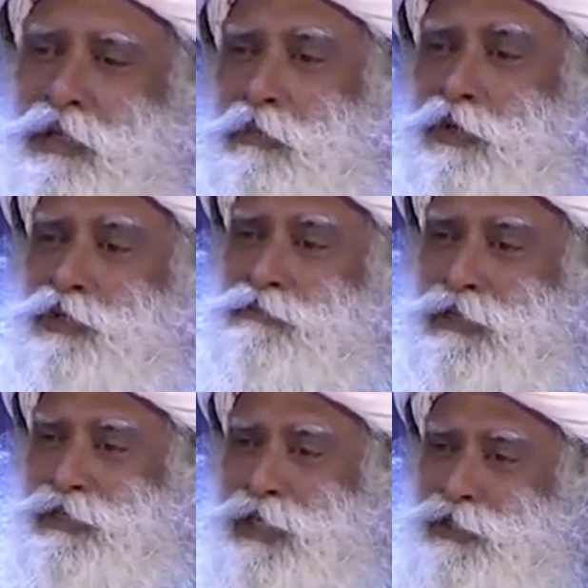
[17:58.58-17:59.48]
the most
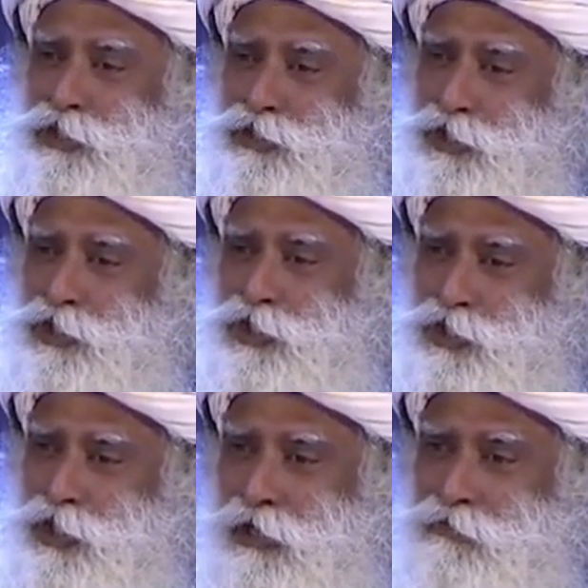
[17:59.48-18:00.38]
fantastic
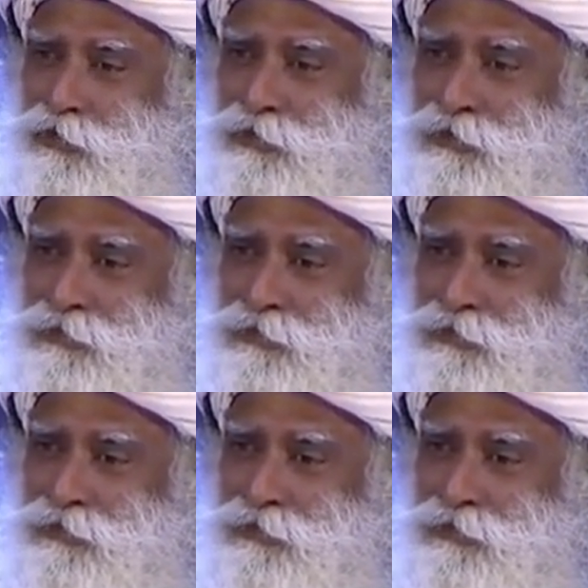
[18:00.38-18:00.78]
generation ever.